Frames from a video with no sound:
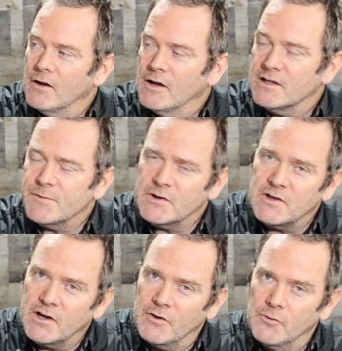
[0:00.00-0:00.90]

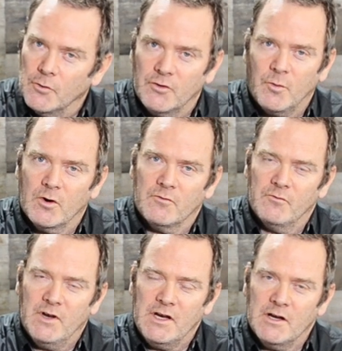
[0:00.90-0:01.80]
especially on dual sport
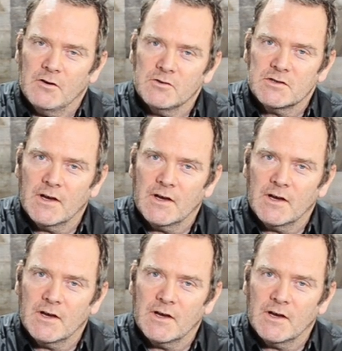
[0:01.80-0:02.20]
videos.